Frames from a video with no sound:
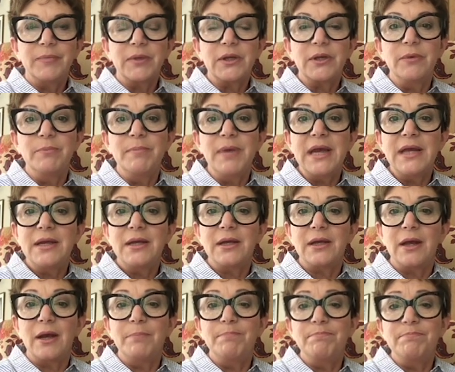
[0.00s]
can make
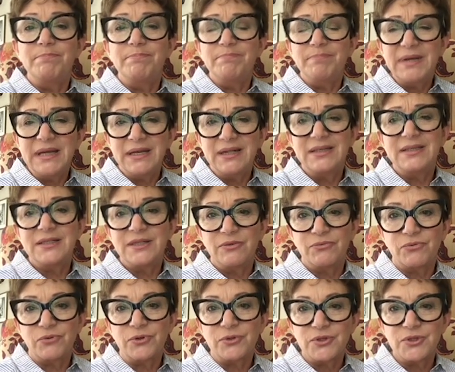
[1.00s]
a big
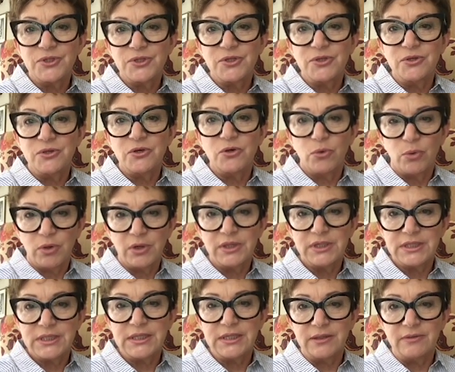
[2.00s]
difference to
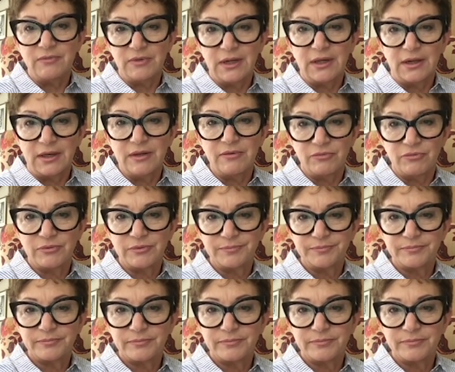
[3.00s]
quality of life.